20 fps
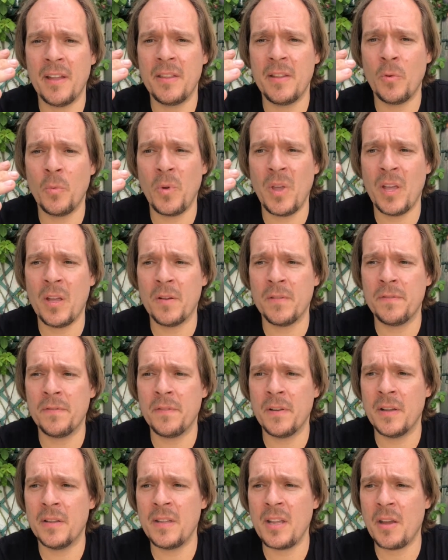the week
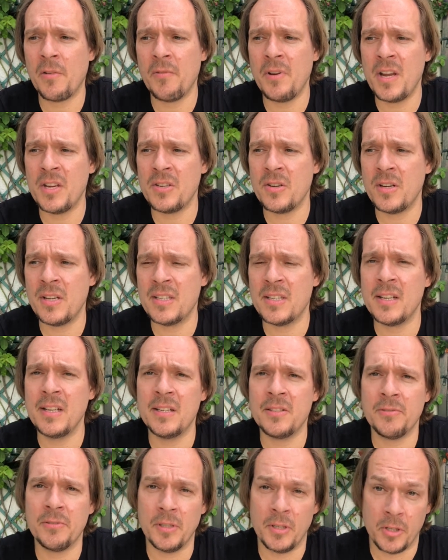of the creation is
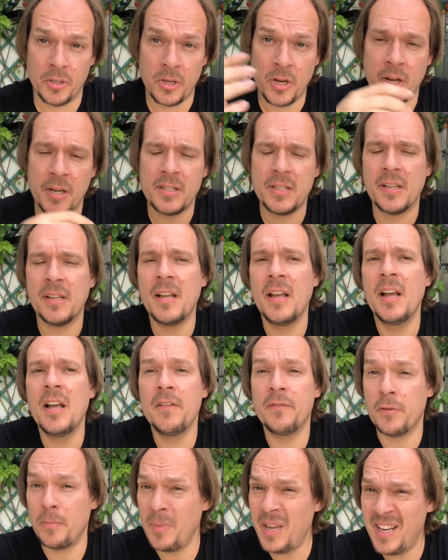literal or not.
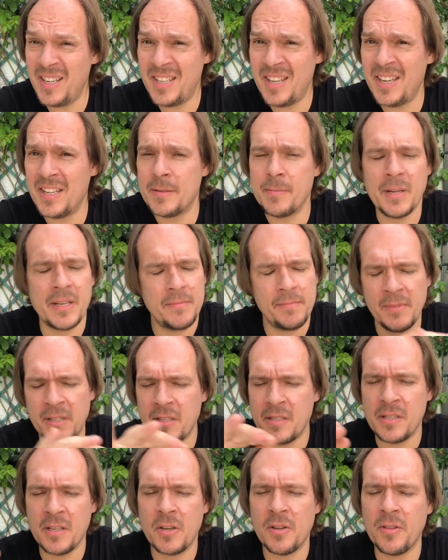For me it is, but
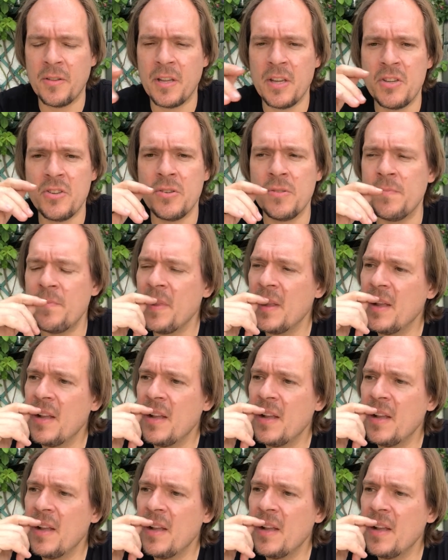this is another issue.